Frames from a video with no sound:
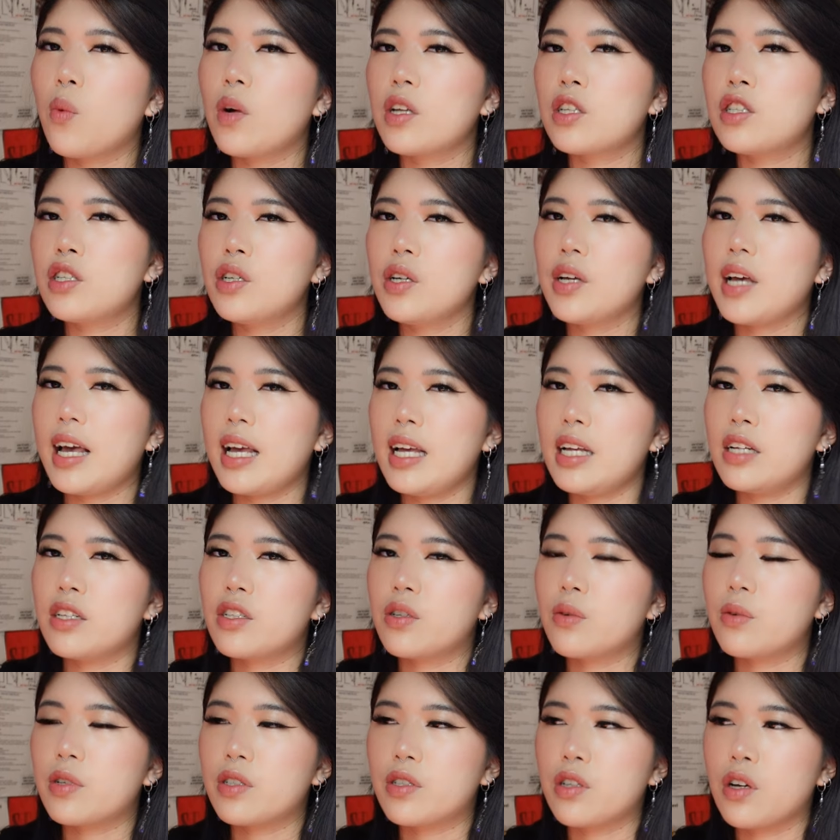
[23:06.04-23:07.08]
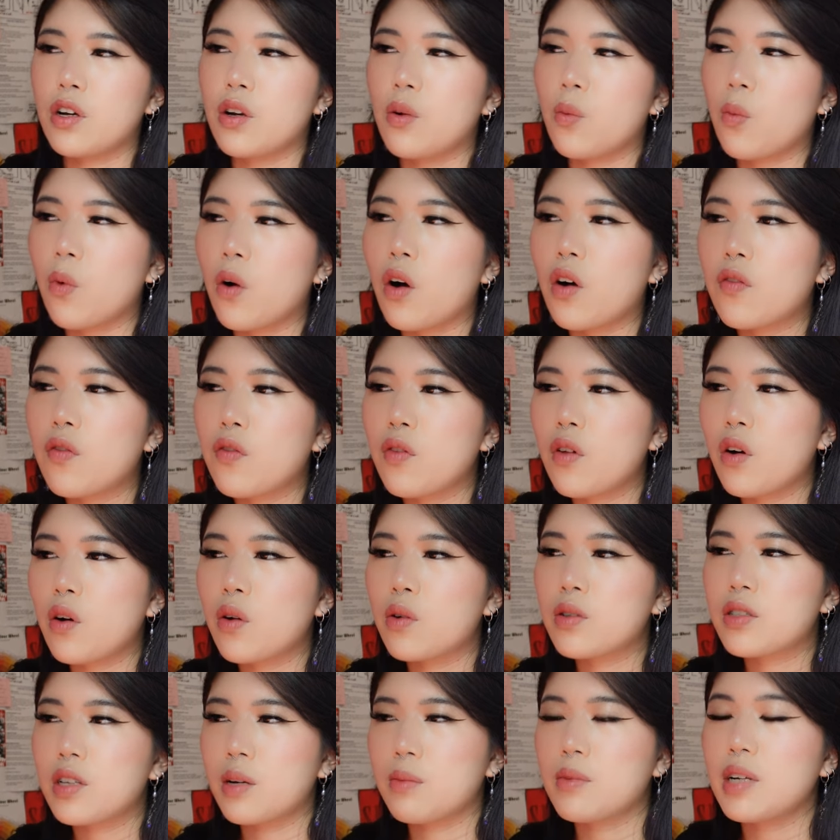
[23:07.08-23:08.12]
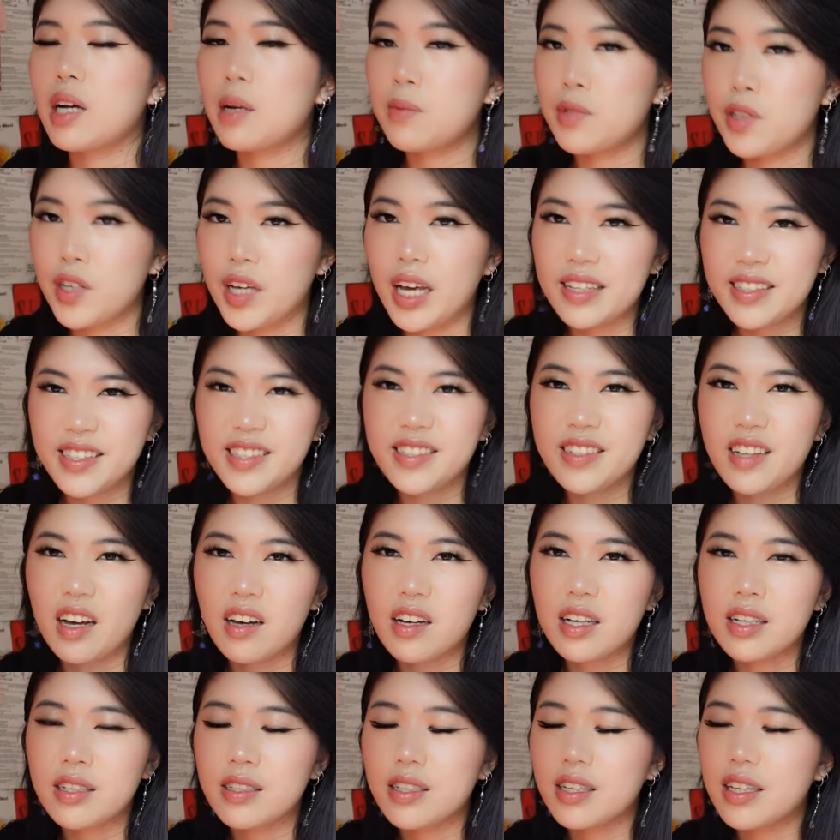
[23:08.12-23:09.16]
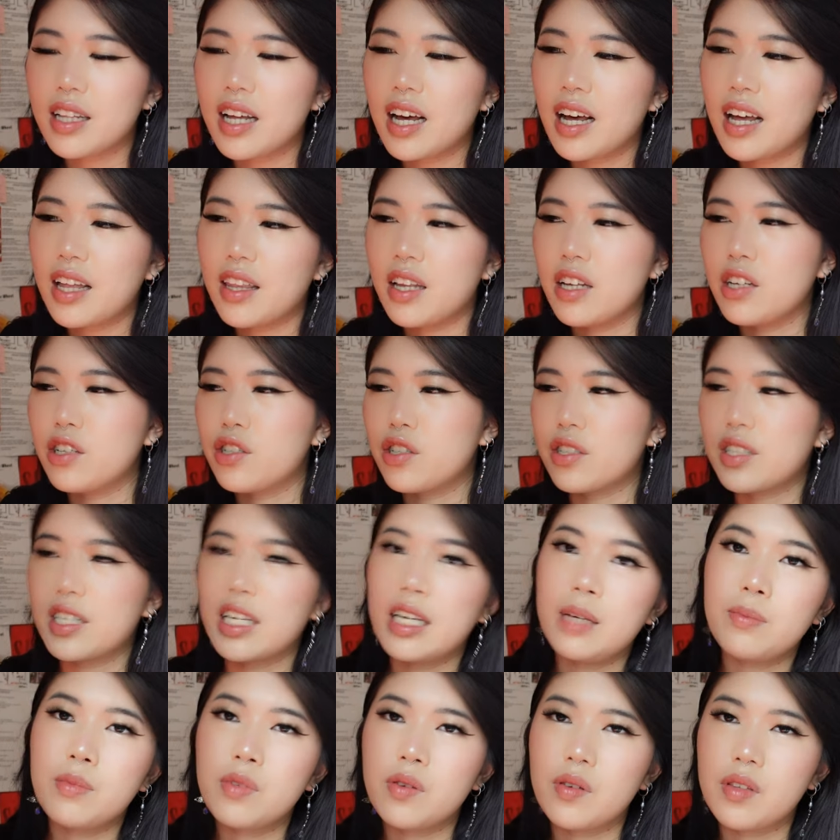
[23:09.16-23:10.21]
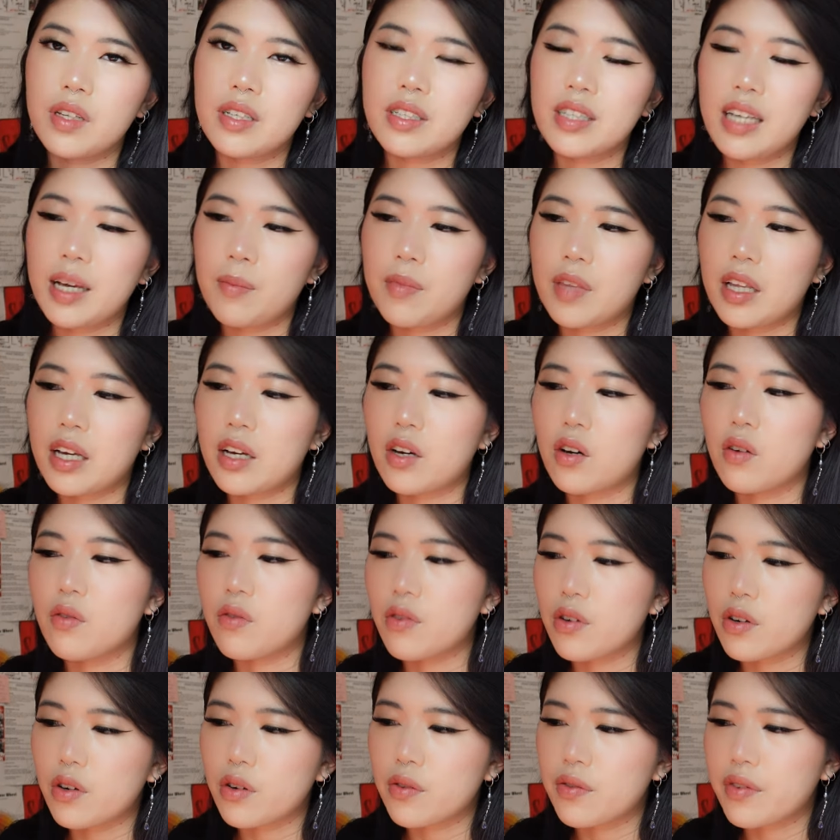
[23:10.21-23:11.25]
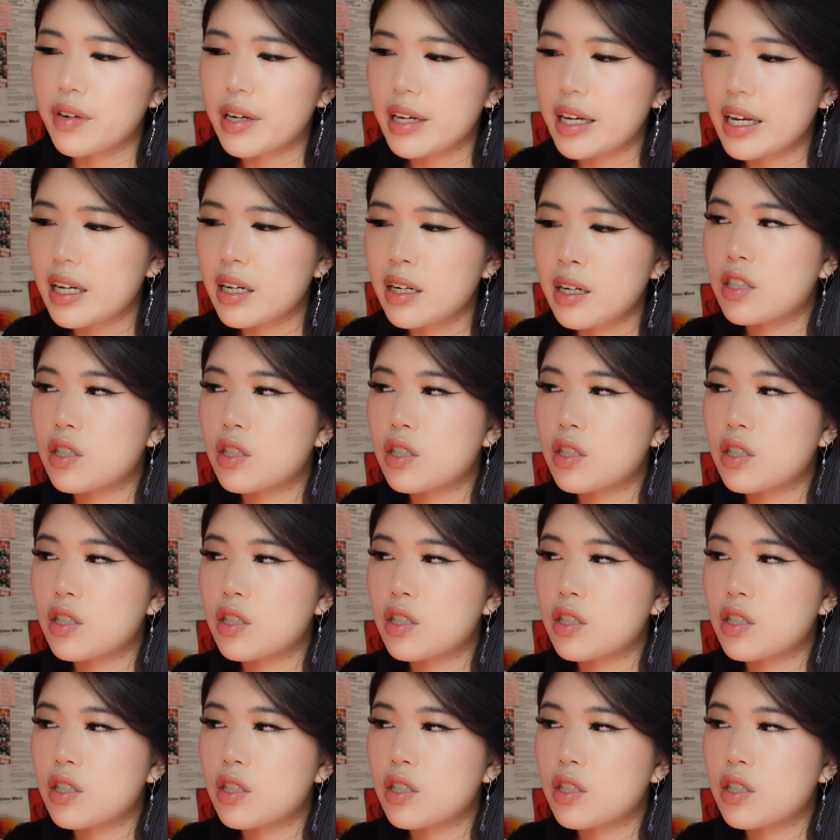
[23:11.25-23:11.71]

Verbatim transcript: Once you get into a certain workflow, sometimes you get stuck into that and then you just keep doing the same thing over and over again.